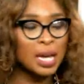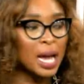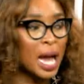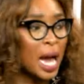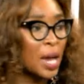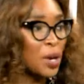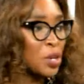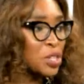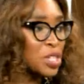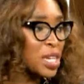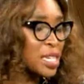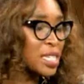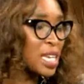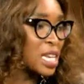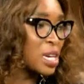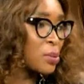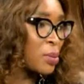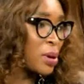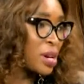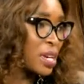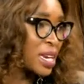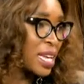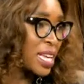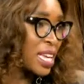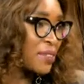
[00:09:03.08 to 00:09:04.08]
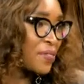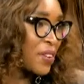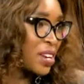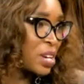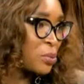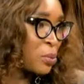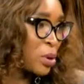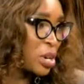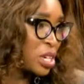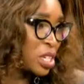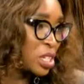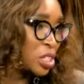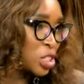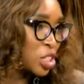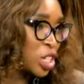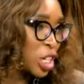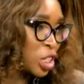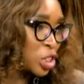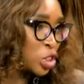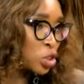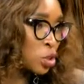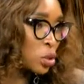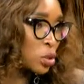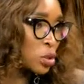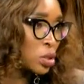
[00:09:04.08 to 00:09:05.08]
I don't just anybody, they give anybody
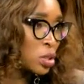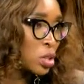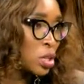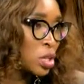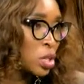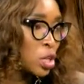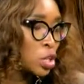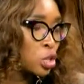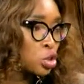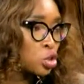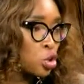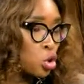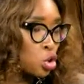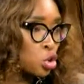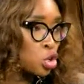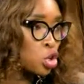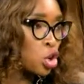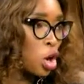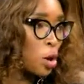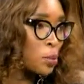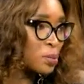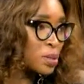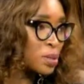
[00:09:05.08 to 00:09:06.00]
injection. Nothing. To numb